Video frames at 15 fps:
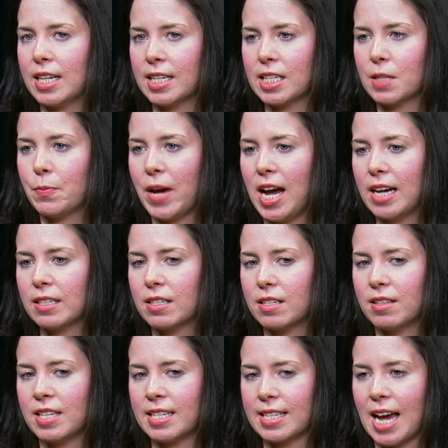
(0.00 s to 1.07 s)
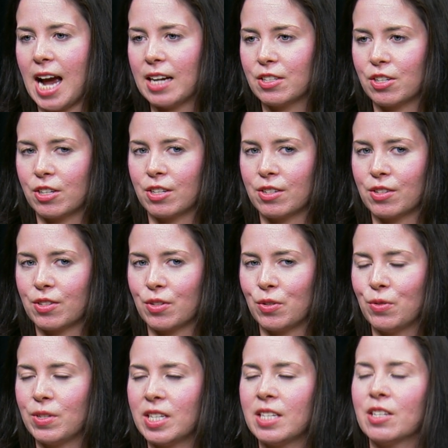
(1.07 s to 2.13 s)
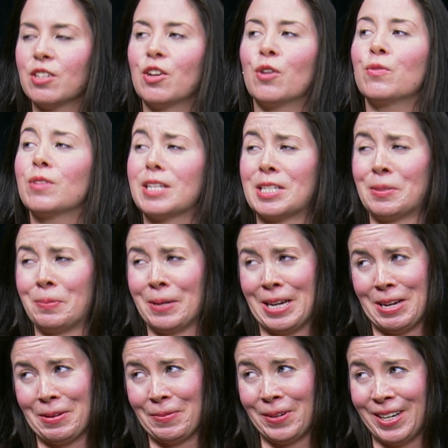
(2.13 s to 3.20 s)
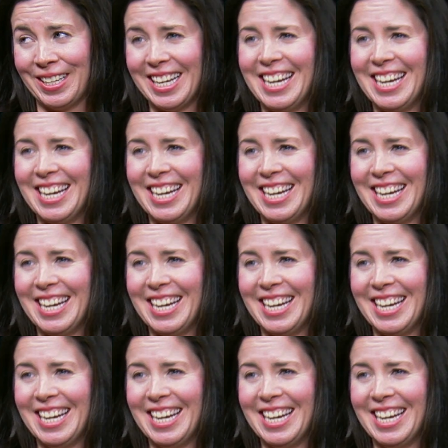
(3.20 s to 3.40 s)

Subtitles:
expect these actors who didn't know these people